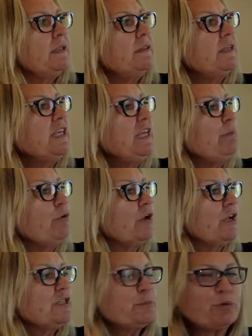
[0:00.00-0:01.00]
The keyboard
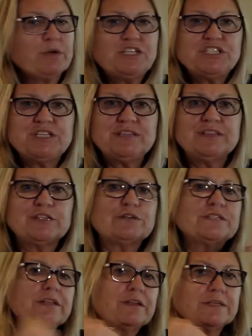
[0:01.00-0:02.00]
exploration,
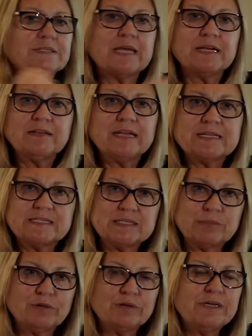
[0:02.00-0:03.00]
there's a little sunglass
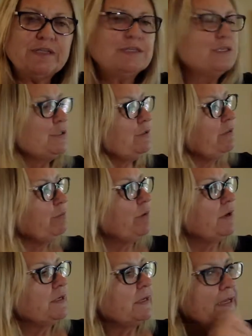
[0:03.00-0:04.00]
symbol in the student
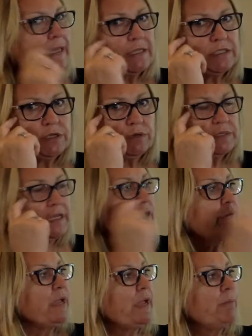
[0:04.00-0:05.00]
book. Again, so you're saying,
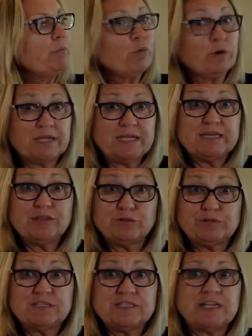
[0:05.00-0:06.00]
okay, I'm working in through
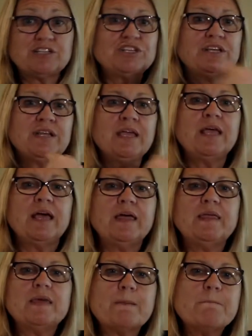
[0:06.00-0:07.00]
this section
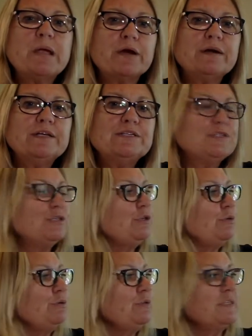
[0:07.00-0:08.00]
that marries
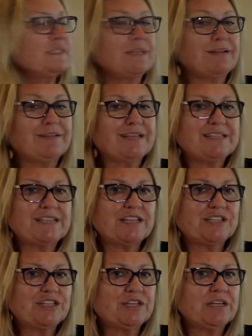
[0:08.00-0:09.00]
to the sunglass
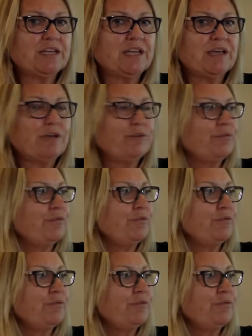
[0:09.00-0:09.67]
section of